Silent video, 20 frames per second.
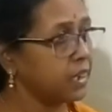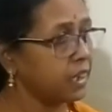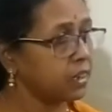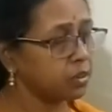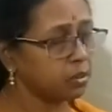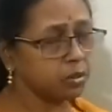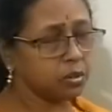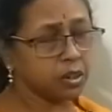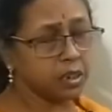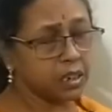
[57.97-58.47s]

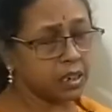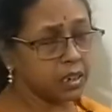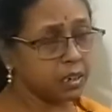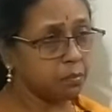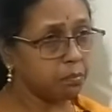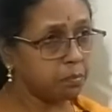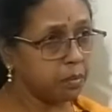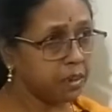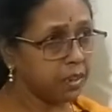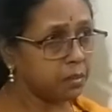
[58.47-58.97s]
Associative
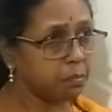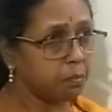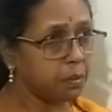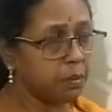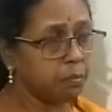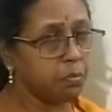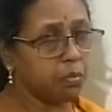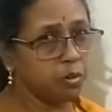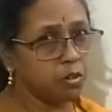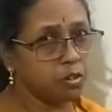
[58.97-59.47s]
means
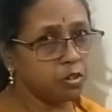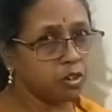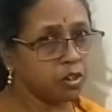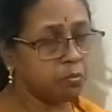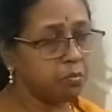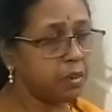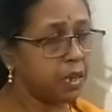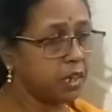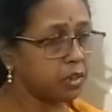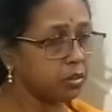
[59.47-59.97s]
people should
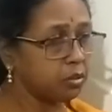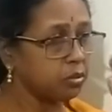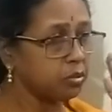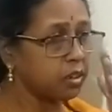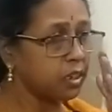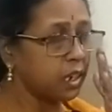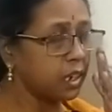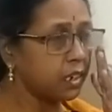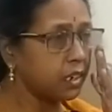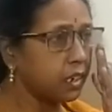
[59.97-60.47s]
be
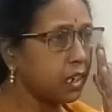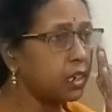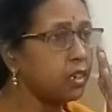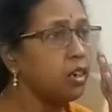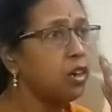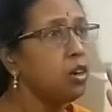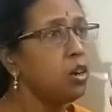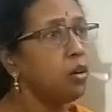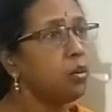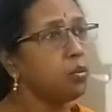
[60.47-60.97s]
associated
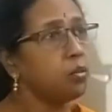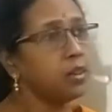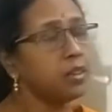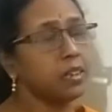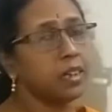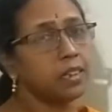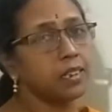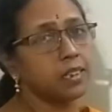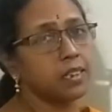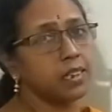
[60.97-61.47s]
with
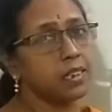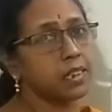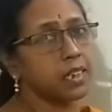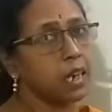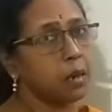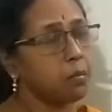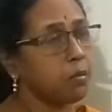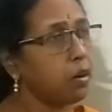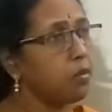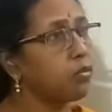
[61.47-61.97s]
the
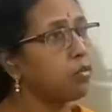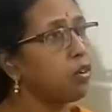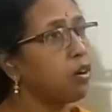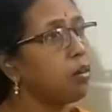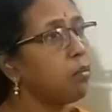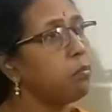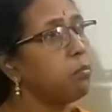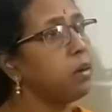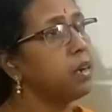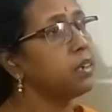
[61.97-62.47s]
system of
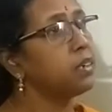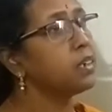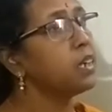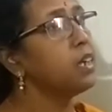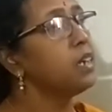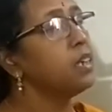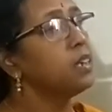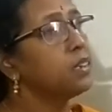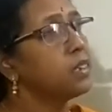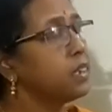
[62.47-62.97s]
government,
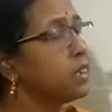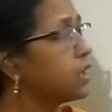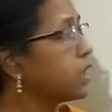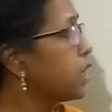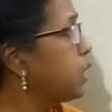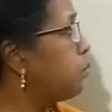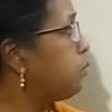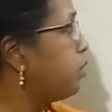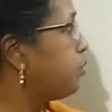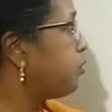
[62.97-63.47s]

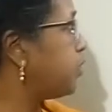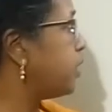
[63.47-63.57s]
system of